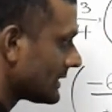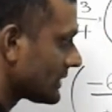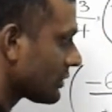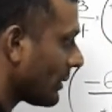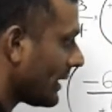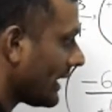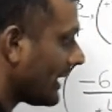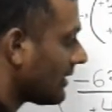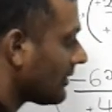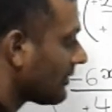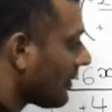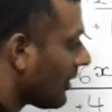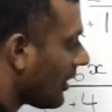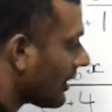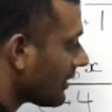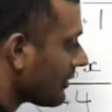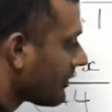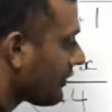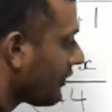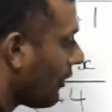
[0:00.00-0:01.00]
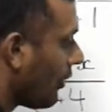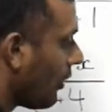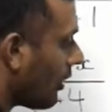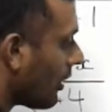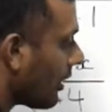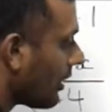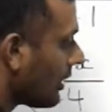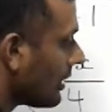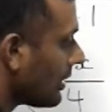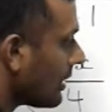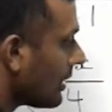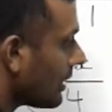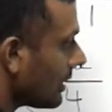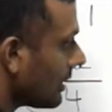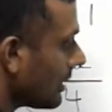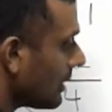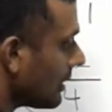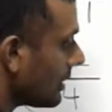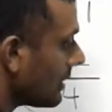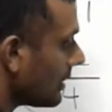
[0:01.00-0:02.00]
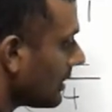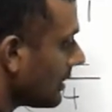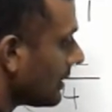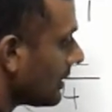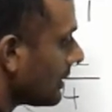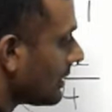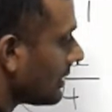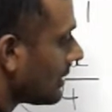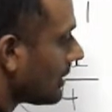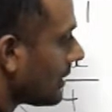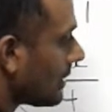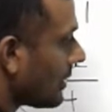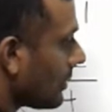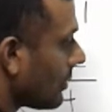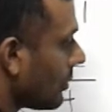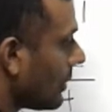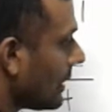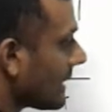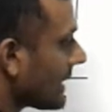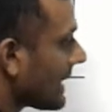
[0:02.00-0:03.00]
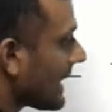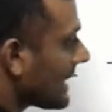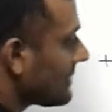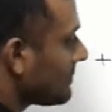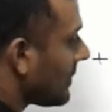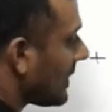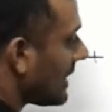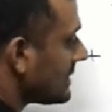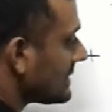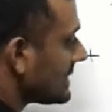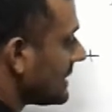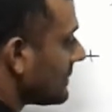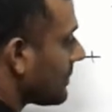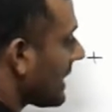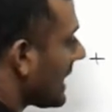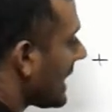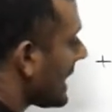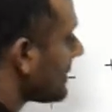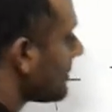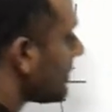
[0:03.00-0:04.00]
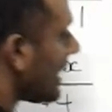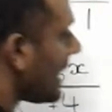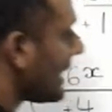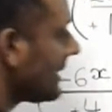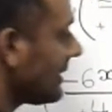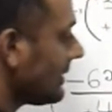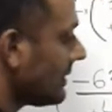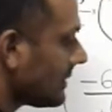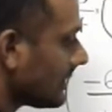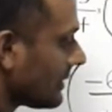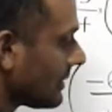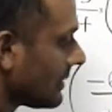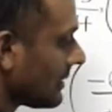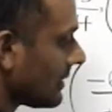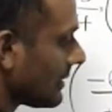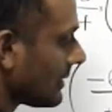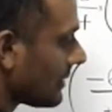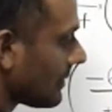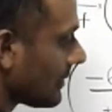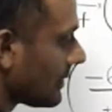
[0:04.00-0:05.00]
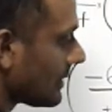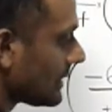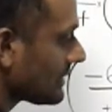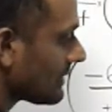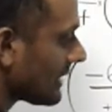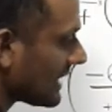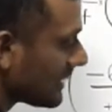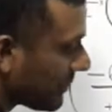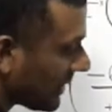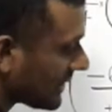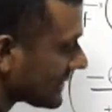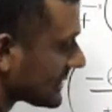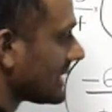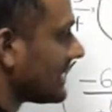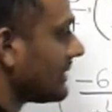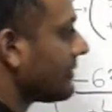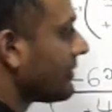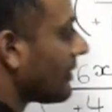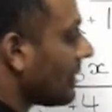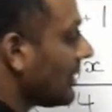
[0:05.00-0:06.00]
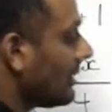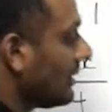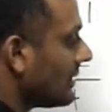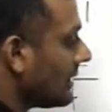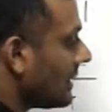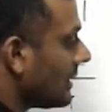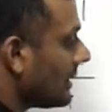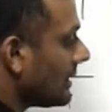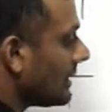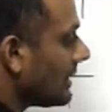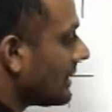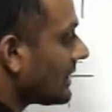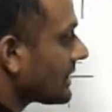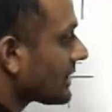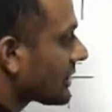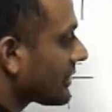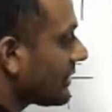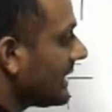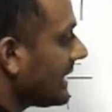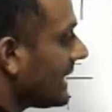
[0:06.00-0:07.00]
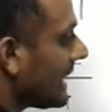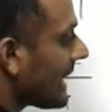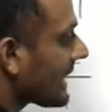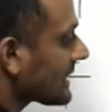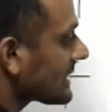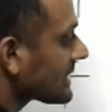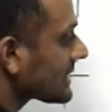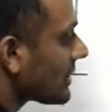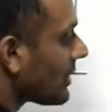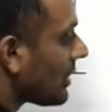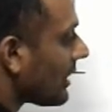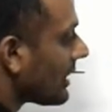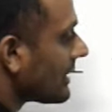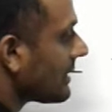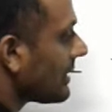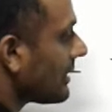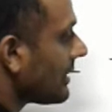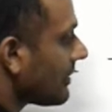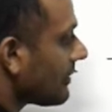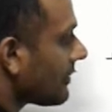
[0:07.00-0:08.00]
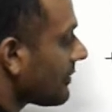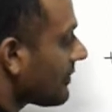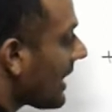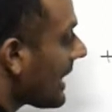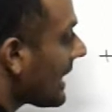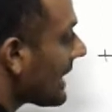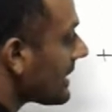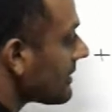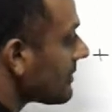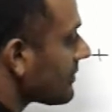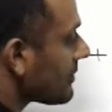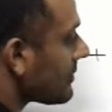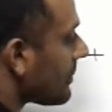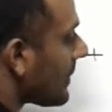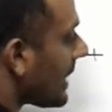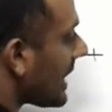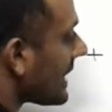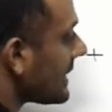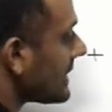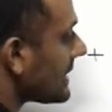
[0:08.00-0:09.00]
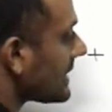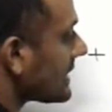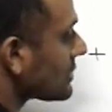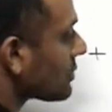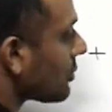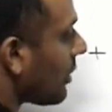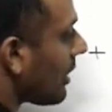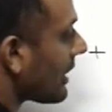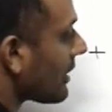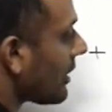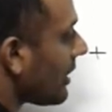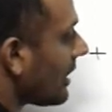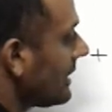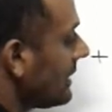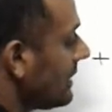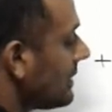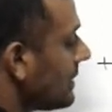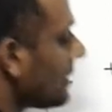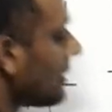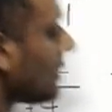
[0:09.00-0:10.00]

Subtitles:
12 on 4 will get multiplied by, it's already positive 4, 3x on 5 minus 1 on